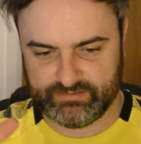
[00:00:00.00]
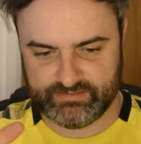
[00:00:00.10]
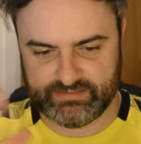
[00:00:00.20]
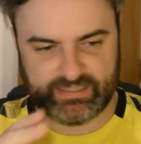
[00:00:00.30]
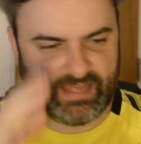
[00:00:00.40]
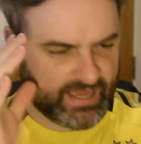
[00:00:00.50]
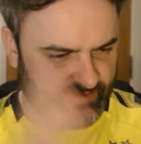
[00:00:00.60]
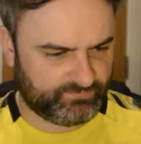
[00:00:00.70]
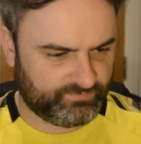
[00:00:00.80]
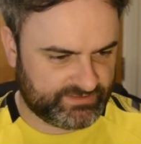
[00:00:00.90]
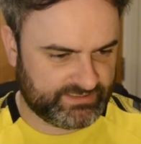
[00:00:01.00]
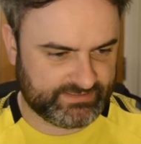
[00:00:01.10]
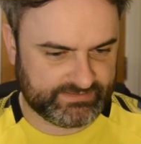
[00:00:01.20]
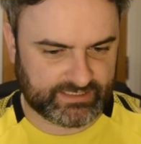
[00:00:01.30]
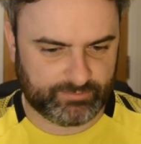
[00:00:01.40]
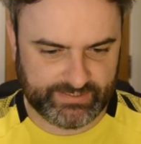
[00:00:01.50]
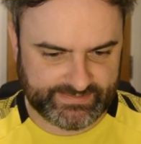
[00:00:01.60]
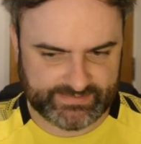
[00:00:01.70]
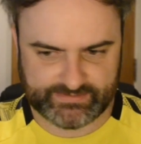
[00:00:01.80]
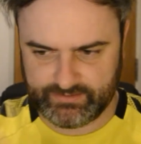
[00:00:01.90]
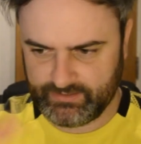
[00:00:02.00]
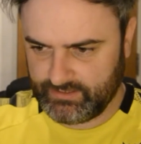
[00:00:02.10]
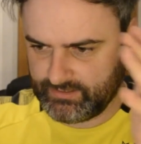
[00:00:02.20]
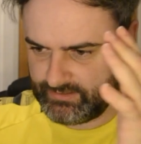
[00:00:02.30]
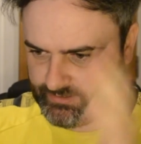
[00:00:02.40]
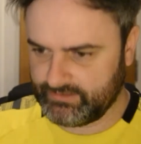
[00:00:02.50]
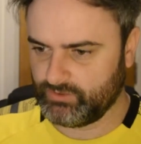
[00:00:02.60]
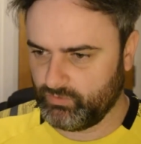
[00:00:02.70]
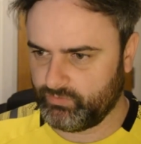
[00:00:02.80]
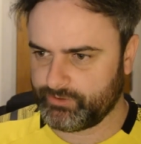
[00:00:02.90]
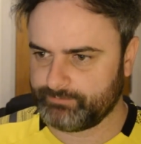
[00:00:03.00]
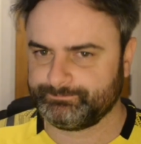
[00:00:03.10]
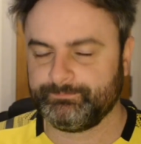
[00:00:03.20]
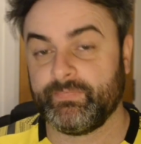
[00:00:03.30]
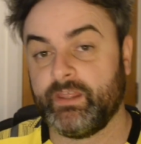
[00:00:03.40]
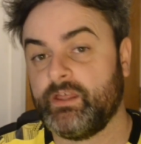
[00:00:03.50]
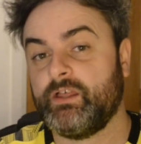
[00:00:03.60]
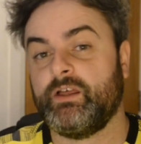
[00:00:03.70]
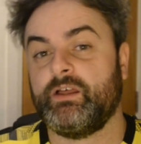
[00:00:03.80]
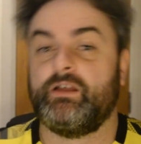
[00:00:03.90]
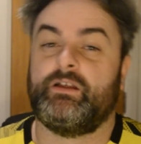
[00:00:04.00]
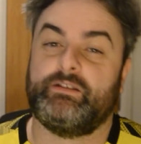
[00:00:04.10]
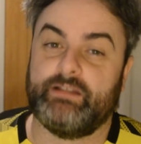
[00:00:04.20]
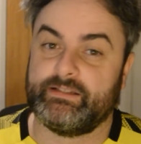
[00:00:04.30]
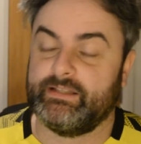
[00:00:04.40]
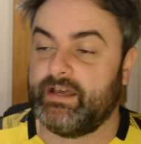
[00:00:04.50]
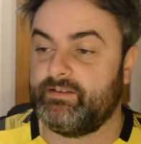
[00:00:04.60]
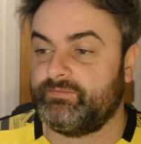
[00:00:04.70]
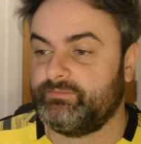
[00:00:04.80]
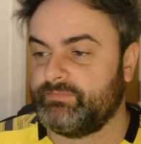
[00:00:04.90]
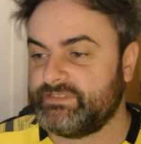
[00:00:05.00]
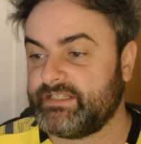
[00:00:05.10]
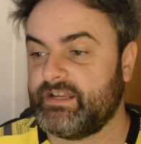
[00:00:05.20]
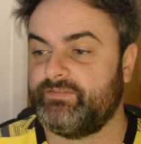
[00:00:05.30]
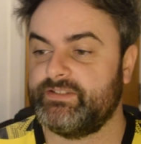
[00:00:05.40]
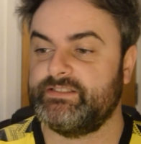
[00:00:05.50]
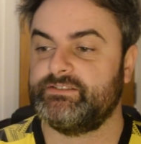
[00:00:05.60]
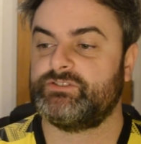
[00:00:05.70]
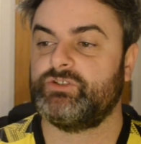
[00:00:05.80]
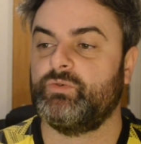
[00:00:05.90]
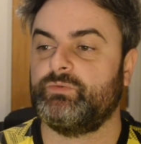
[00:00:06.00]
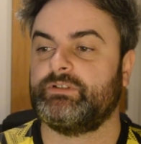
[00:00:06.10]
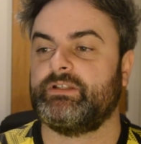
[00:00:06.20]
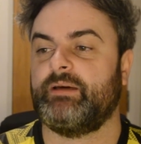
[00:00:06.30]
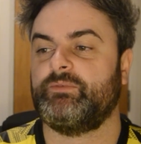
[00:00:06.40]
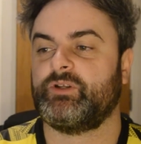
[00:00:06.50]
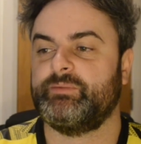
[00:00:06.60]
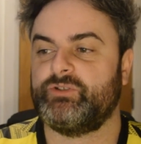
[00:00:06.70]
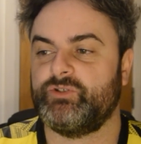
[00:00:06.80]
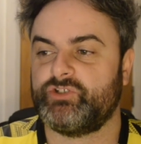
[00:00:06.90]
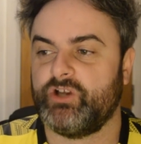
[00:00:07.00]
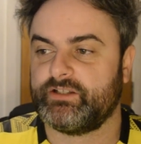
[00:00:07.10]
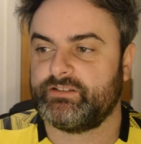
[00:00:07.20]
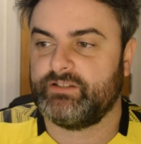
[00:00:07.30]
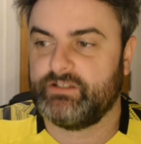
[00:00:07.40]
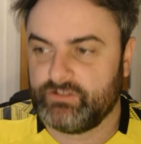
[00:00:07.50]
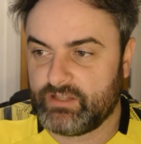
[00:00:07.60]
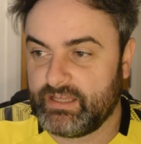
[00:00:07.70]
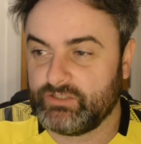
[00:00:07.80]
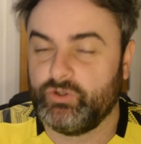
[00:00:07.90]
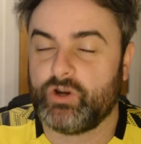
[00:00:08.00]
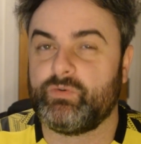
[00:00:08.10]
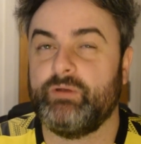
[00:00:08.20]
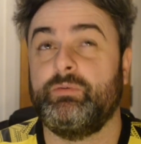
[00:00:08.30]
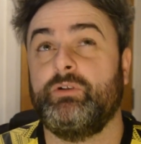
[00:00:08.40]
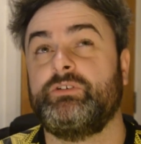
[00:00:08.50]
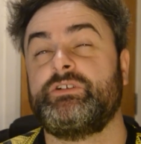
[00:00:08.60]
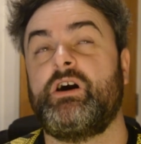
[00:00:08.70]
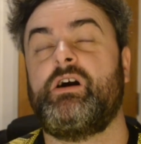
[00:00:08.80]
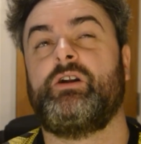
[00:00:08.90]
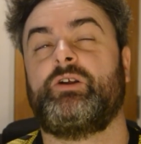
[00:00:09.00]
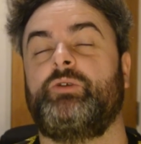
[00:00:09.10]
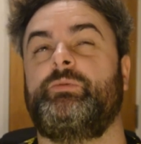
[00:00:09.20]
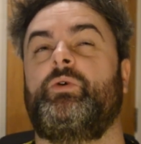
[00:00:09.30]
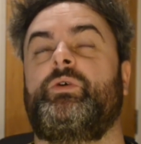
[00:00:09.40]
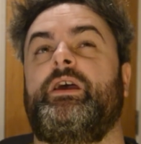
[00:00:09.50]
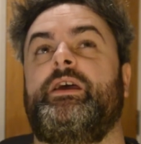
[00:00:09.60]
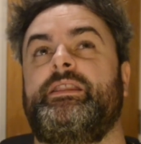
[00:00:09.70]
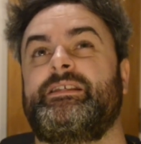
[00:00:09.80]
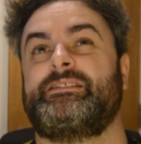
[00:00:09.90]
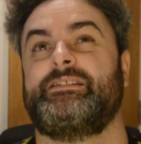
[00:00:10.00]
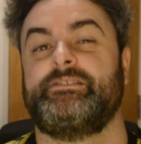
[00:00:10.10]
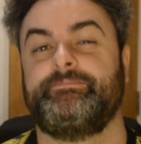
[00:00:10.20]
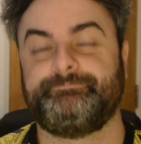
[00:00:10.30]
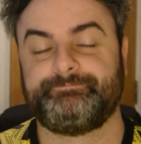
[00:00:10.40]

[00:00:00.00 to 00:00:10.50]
it's like half the season's like a pre-season, then they go for it, like the second half of the season. So I'm not going to be too shocked. I think New York Red Bulls are going to be okay this season.